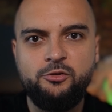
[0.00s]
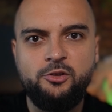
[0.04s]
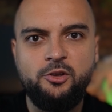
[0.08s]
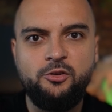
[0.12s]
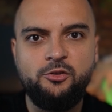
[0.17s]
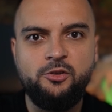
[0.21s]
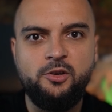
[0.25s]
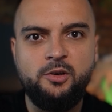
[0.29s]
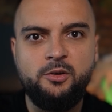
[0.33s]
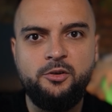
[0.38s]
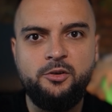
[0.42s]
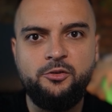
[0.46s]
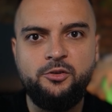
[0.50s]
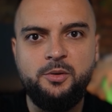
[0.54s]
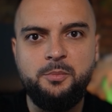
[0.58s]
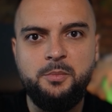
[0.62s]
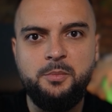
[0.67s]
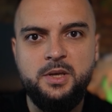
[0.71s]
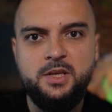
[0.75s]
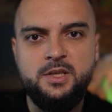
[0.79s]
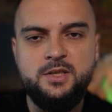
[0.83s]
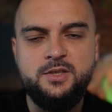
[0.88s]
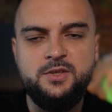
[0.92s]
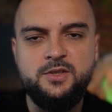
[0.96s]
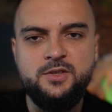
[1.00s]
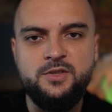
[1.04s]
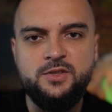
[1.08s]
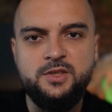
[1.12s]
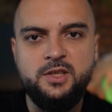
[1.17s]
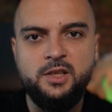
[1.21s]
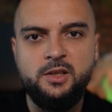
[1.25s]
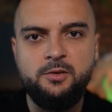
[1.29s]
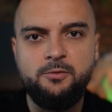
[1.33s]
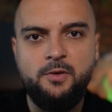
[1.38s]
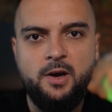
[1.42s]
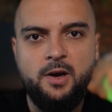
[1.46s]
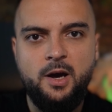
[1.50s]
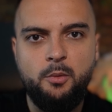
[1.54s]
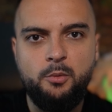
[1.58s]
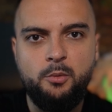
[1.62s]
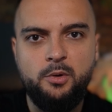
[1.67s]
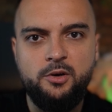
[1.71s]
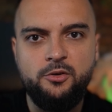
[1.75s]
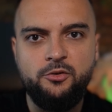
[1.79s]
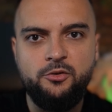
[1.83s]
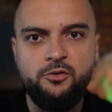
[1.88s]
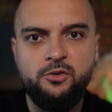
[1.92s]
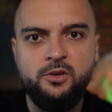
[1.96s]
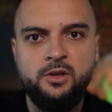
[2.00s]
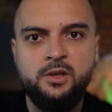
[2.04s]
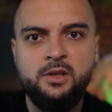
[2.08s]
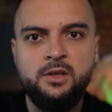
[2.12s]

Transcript: these errors in minutes instead of hours.